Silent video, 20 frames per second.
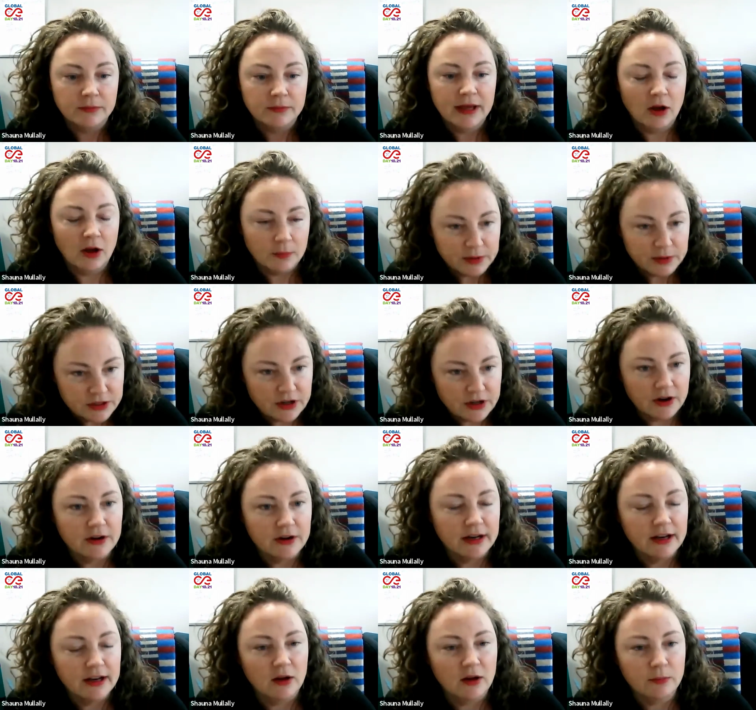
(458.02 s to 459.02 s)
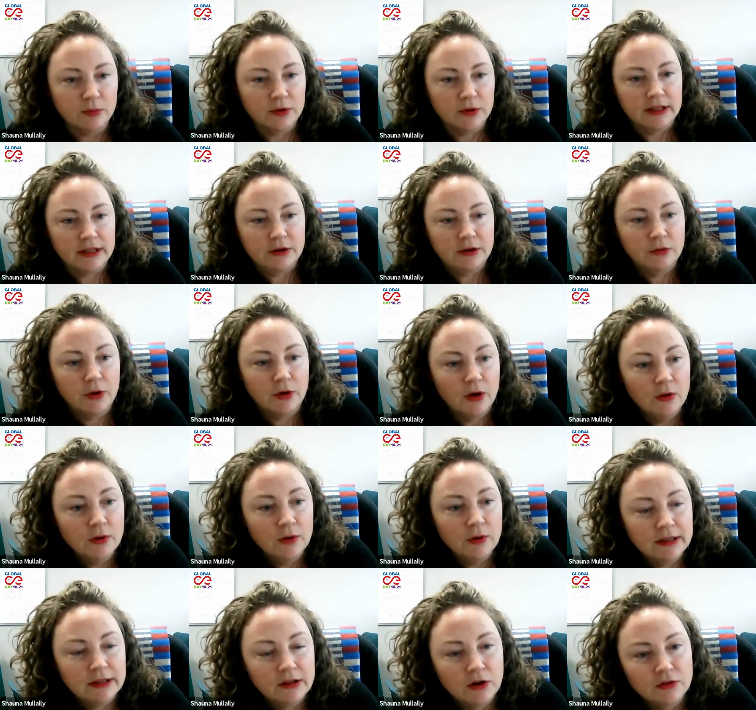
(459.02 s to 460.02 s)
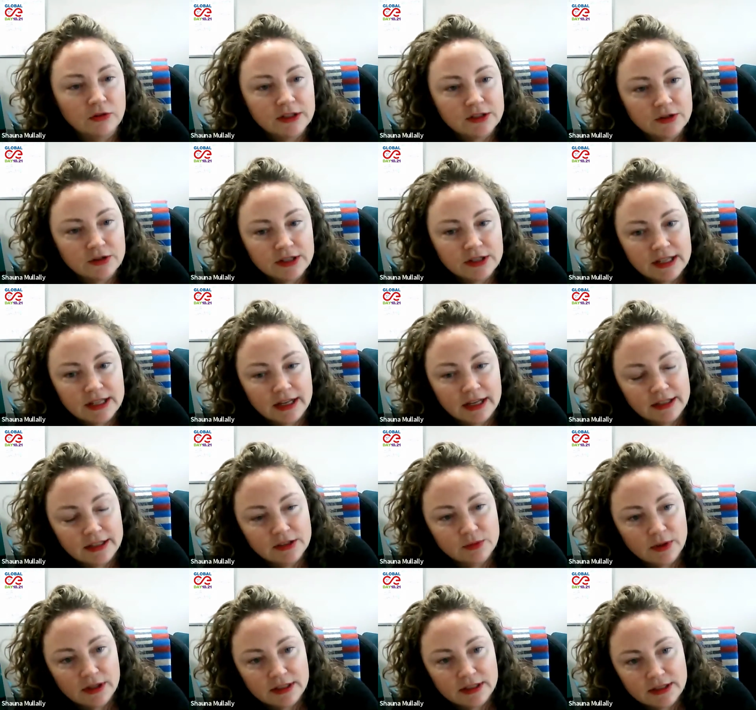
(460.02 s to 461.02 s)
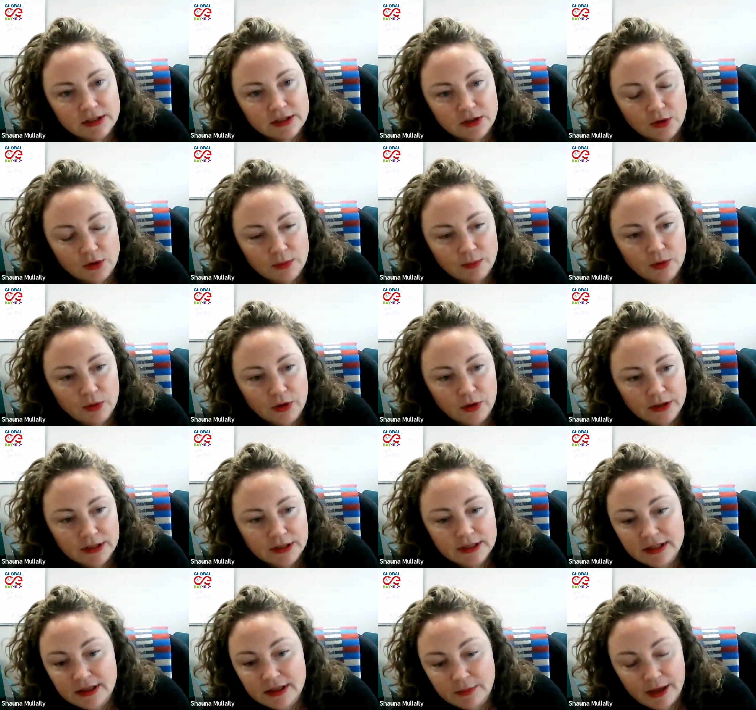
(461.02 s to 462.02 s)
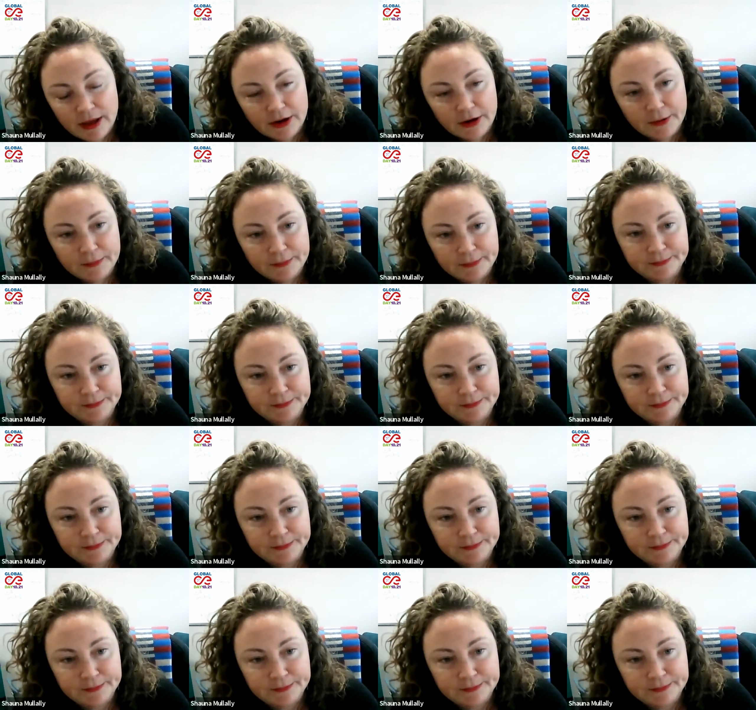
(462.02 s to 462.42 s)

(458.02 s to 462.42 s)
start and help really grow in low resource settings where it's so important, the better.